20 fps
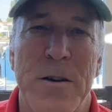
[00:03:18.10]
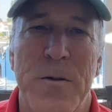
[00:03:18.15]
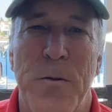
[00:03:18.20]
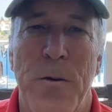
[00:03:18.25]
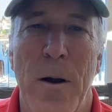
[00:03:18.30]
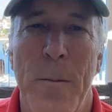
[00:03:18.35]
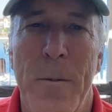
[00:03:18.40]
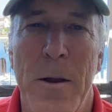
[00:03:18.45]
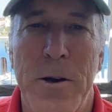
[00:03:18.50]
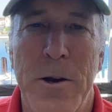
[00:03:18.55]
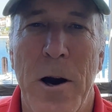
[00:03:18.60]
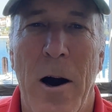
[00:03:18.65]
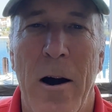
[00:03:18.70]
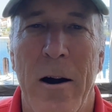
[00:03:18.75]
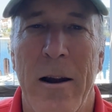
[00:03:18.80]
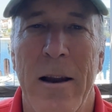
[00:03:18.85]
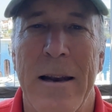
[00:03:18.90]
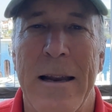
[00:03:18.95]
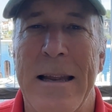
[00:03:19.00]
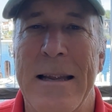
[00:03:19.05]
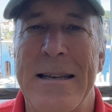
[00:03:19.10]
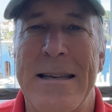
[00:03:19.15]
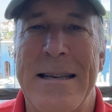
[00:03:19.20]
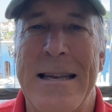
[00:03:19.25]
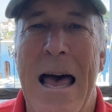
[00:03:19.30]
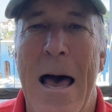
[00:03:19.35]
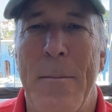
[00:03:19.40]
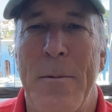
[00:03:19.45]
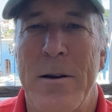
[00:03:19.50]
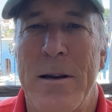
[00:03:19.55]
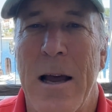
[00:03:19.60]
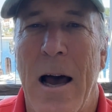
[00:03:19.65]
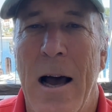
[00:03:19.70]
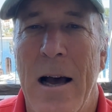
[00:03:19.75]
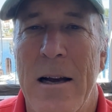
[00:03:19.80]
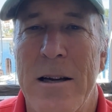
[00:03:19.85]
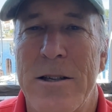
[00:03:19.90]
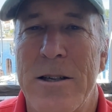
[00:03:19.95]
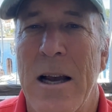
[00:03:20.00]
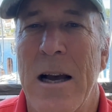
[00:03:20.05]
from the target can
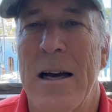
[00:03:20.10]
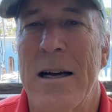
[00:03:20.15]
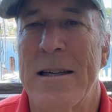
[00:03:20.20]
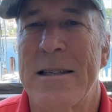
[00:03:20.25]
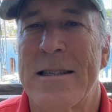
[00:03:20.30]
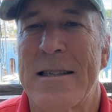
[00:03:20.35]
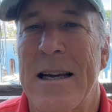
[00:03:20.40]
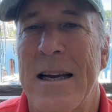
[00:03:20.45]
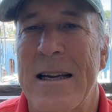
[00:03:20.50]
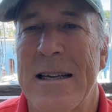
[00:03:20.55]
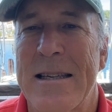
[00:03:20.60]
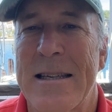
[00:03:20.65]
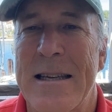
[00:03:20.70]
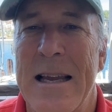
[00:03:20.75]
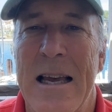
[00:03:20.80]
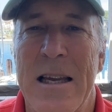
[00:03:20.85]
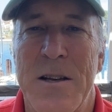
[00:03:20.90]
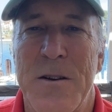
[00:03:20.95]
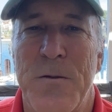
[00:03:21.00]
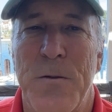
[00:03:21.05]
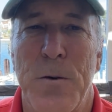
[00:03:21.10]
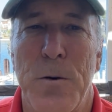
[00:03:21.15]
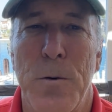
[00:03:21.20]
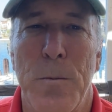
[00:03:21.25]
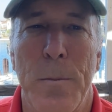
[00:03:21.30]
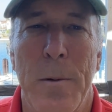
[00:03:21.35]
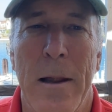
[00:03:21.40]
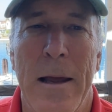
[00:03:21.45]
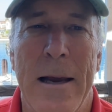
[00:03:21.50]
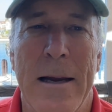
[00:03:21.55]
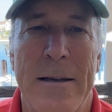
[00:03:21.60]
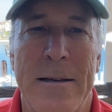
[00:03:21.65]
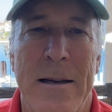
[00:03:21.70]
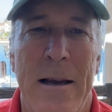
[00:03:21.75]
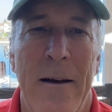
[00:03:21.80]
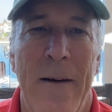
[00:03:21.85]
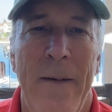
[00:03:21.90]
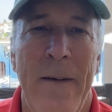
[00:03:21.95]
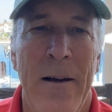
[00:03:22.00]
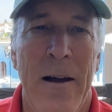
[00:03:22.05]
sabotage a successful blaze.
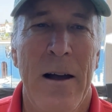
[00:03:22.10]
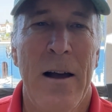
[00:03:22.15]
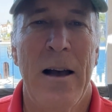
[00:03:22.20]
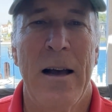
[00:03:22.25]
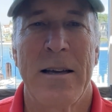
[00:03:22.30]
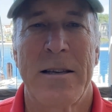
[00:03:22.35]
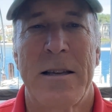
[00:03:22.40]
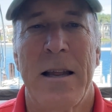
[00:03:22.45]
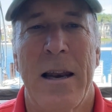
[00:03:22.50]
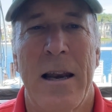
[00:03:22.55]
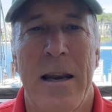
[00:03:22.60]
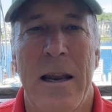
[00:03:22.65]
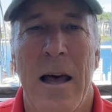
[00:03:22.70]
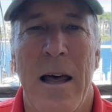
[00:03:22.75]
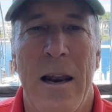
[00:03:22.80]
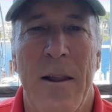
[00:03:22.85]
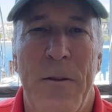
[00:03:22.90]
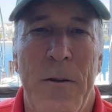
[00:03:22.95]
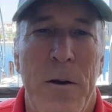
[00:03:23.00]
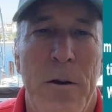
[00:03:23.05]
A study done at the